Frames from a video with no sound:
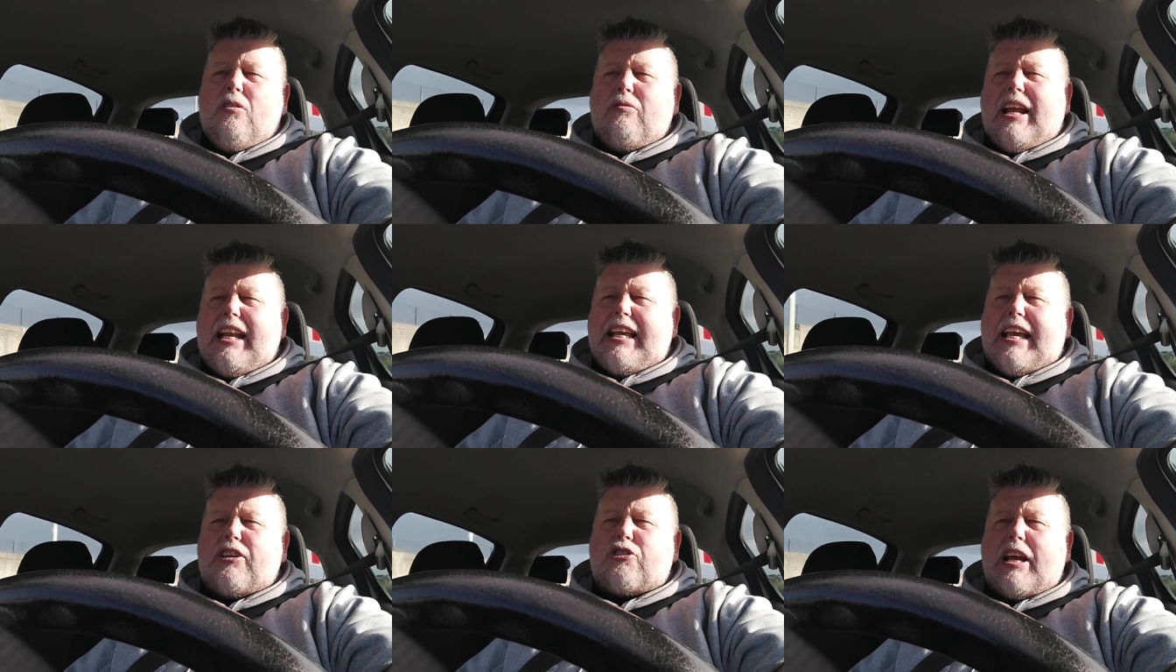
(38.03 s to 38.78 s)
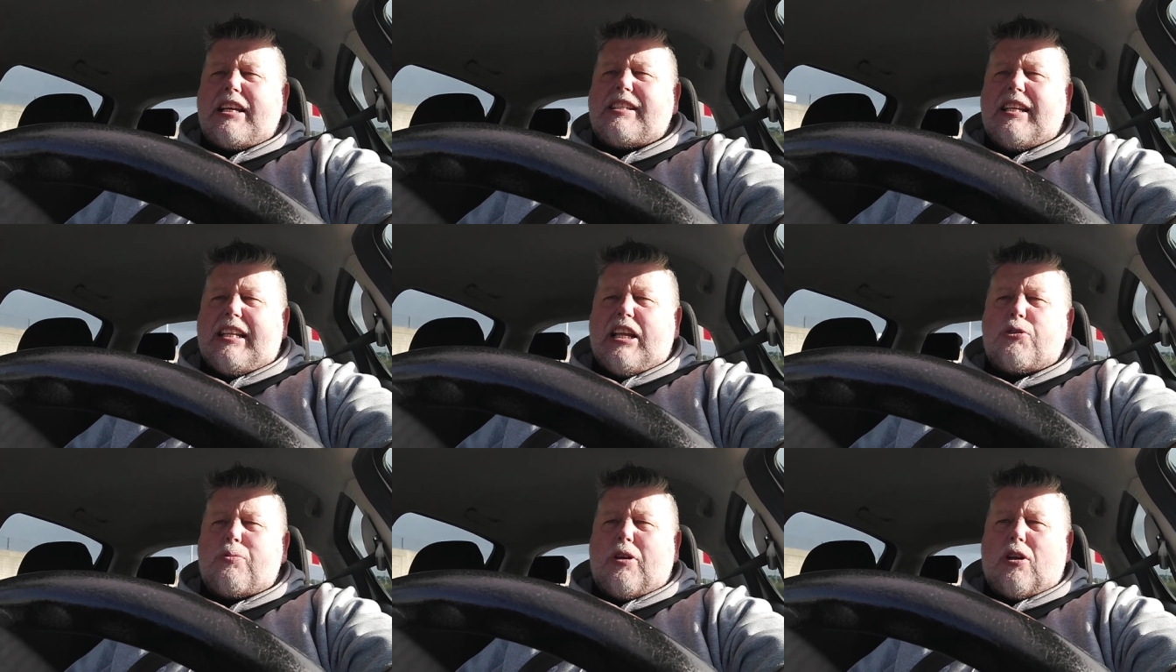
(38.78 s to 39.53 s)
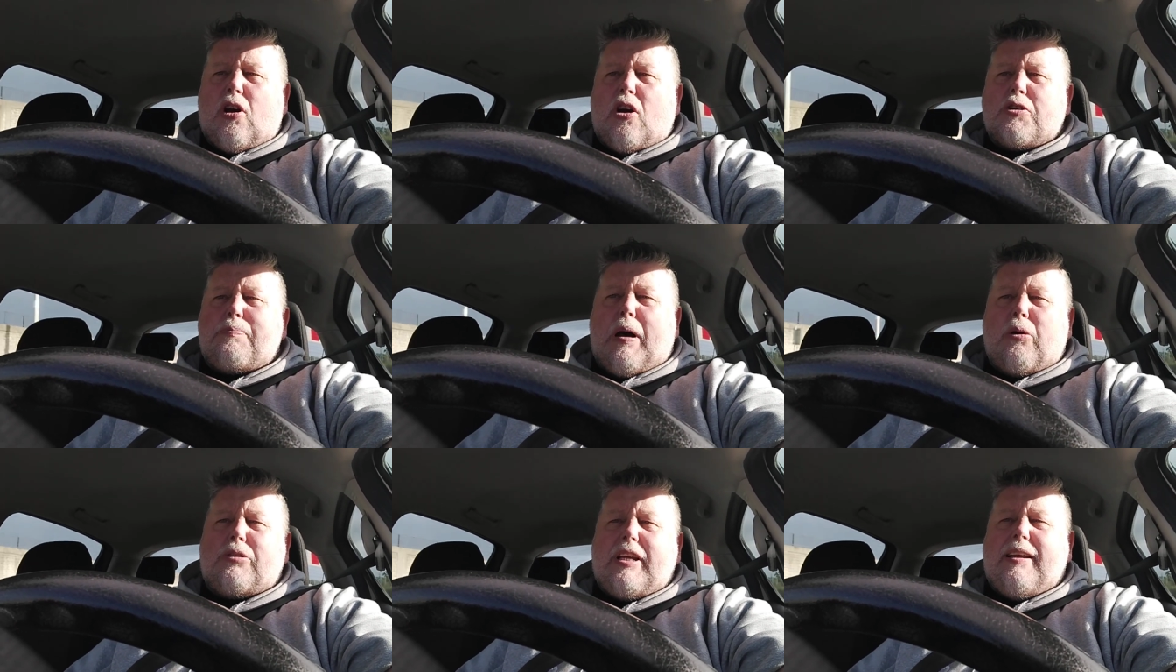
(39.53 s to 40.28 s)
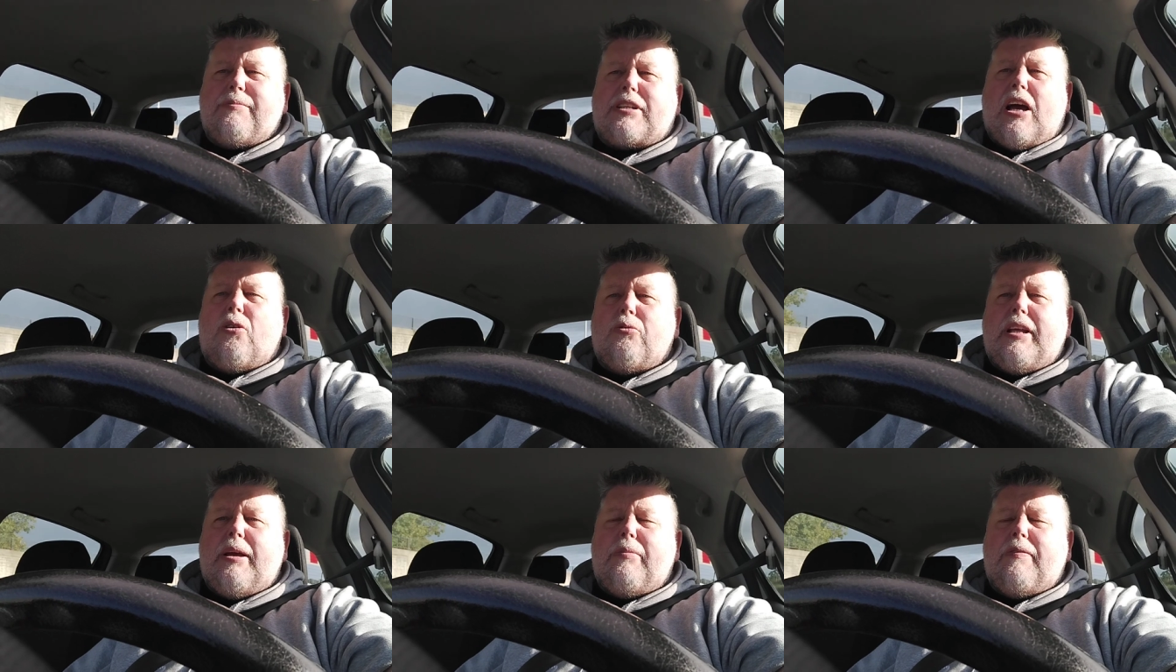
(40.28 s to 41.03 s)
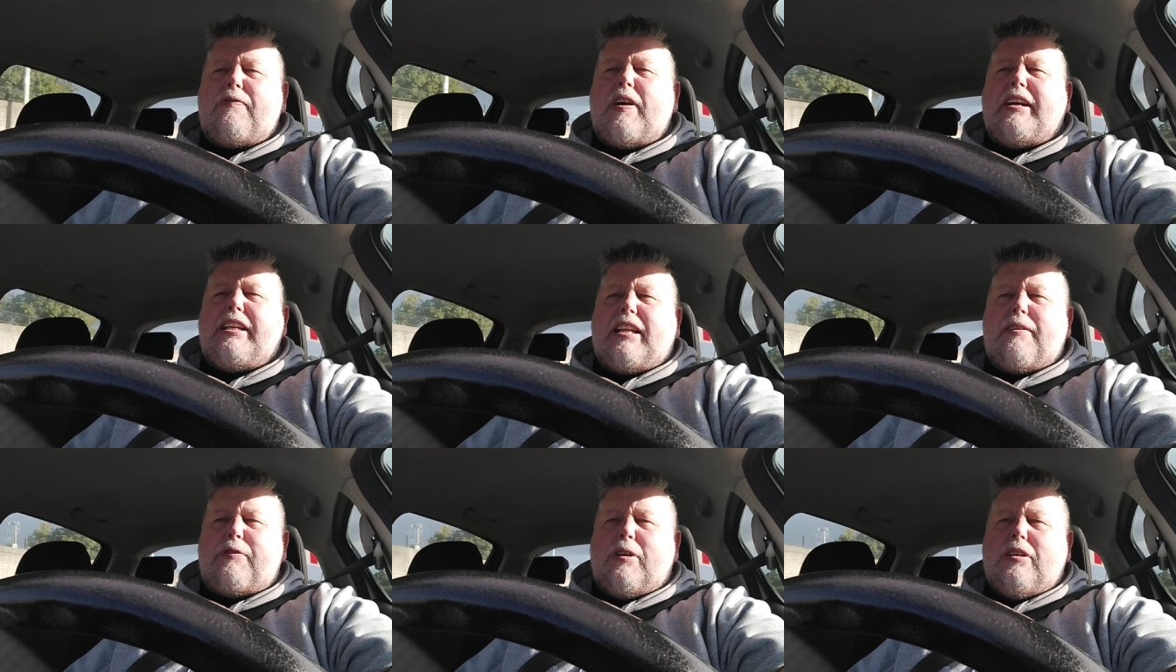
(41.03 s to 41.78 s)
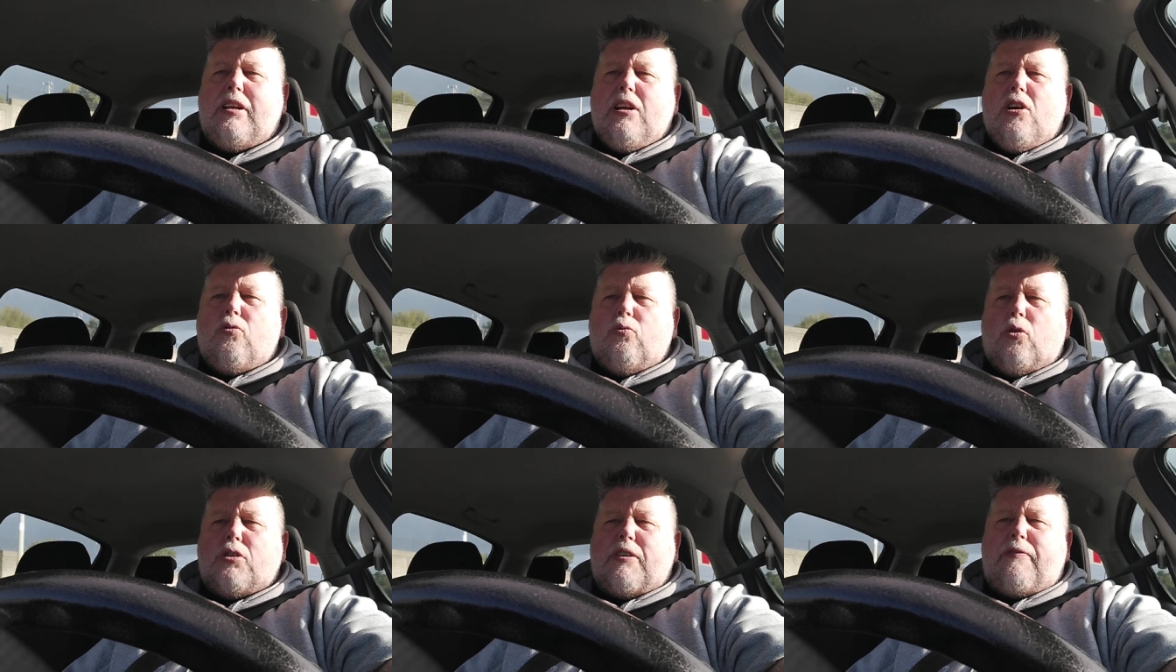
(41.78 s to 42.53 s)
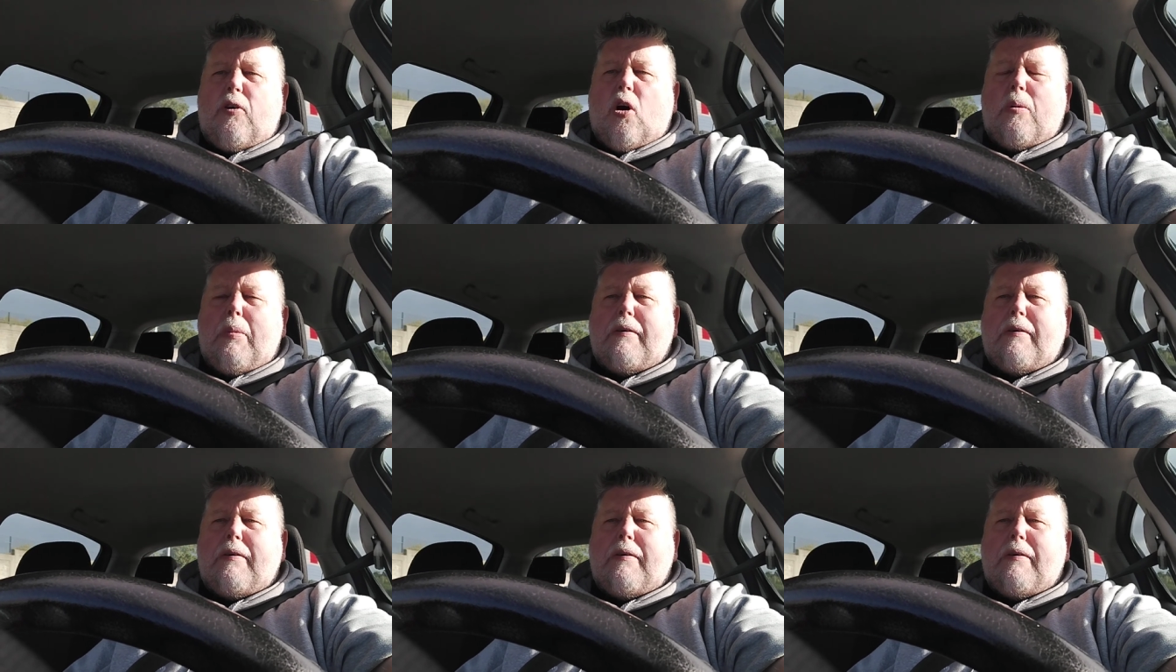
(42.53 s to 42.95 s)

Really interesting this one, of course. Both teams going in with very different runs of form.